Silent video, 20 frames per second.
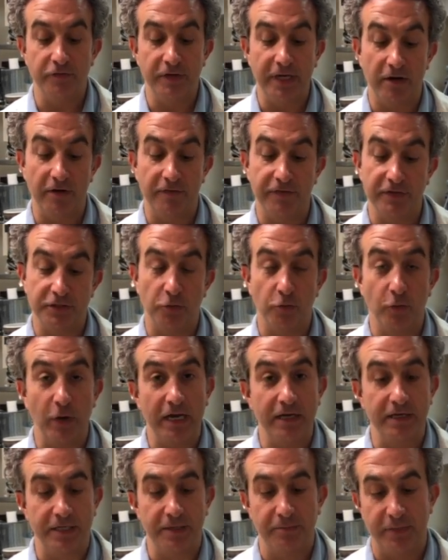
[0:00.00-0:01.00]
Now, if it's a
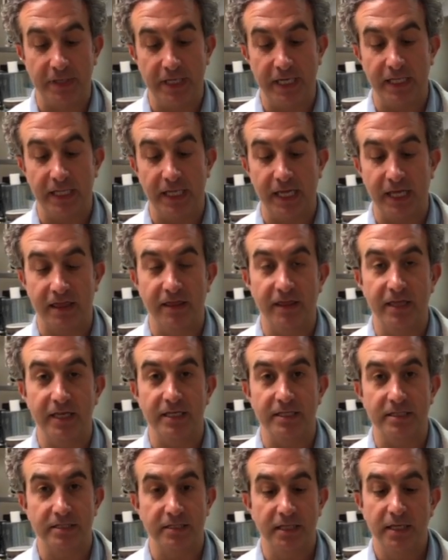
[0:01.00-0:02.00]
round implant like
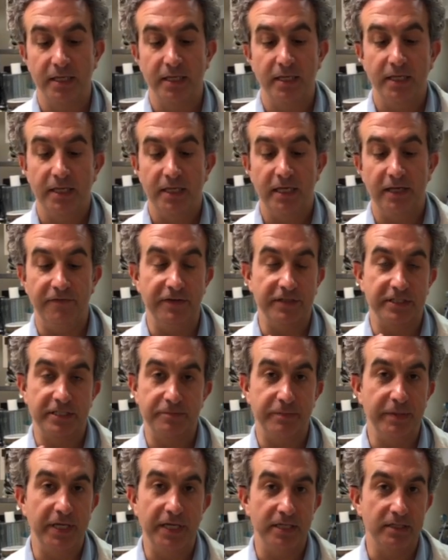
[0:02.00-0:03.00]
this, if it
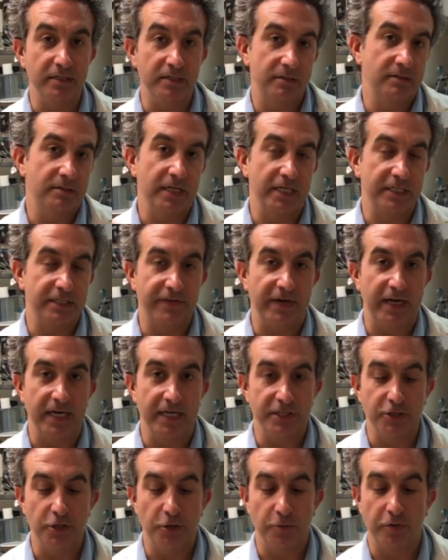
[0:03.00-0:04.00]
spins, that's fine,
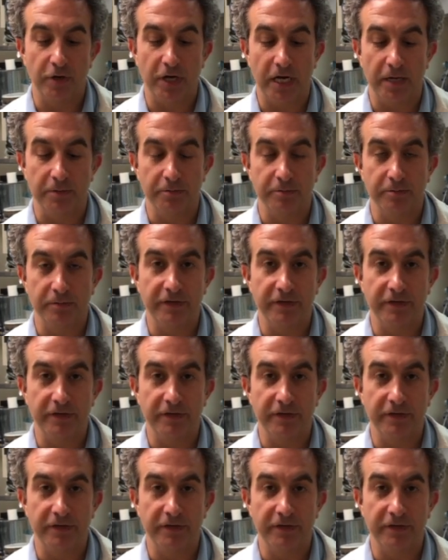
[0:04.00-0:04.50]
it's no problem.